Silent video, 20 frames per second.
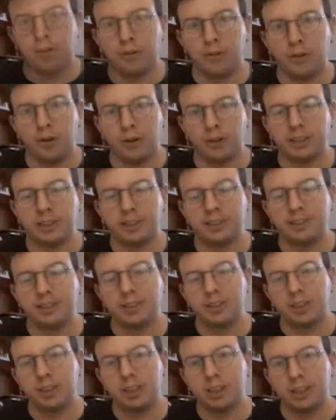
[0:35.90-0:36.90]
For this
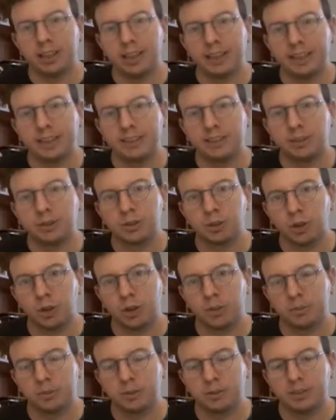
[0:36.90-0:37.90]
sigil against
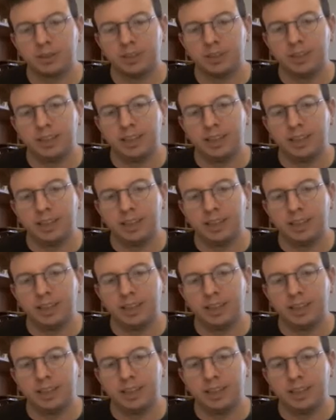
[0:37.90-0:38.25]
storms,